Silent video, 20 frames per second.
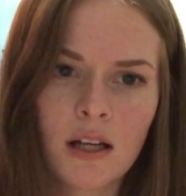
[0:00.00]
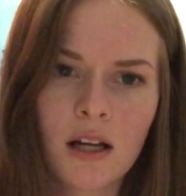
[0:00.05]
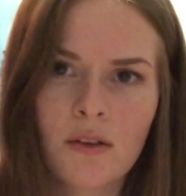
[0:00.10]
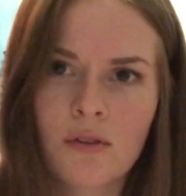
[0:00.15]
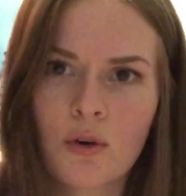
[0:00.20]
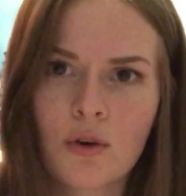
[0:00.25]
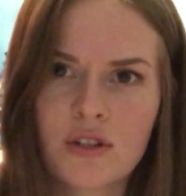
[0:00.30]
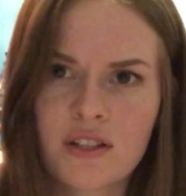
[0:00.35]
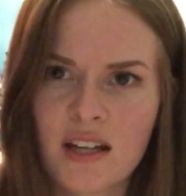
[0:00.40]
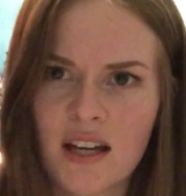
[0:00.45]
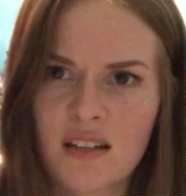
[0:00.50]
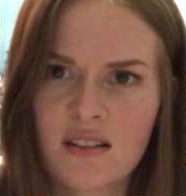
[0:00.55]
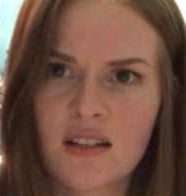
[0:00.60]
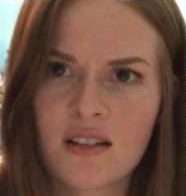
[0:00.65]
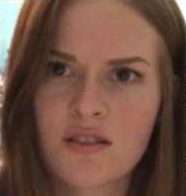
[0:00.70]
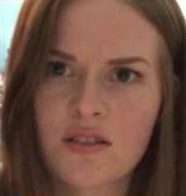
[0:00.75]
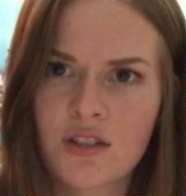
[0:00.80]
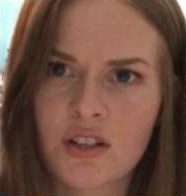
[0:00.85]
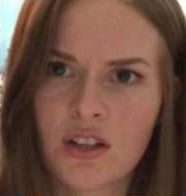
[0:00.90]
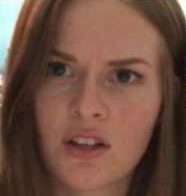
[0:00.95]
I've always had
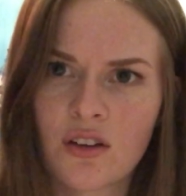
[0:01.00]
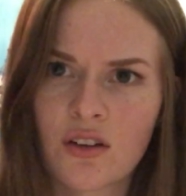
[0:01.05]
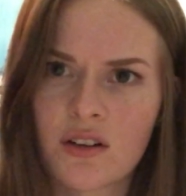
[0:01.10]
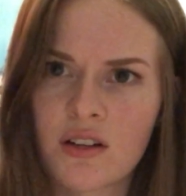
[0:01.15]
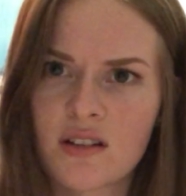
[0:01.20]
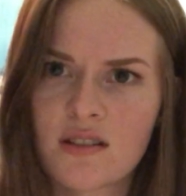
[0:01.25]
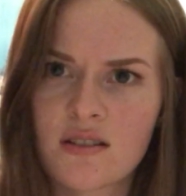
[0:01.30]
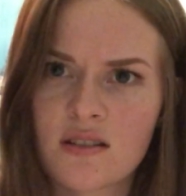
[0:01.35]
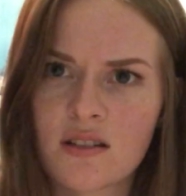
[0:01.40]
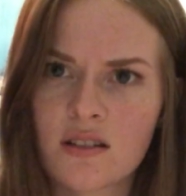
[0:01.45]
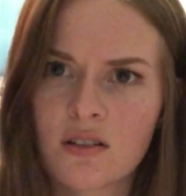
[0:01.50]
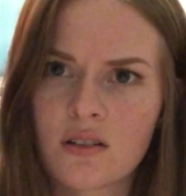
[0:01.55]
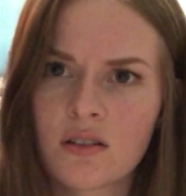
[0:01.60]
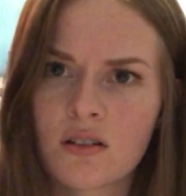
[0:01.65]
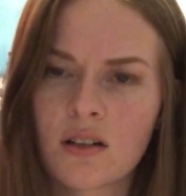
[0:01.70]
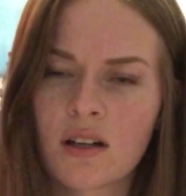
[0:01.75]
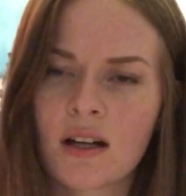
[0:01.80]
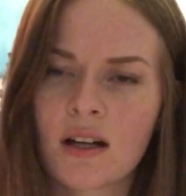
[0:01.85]
insecurities still,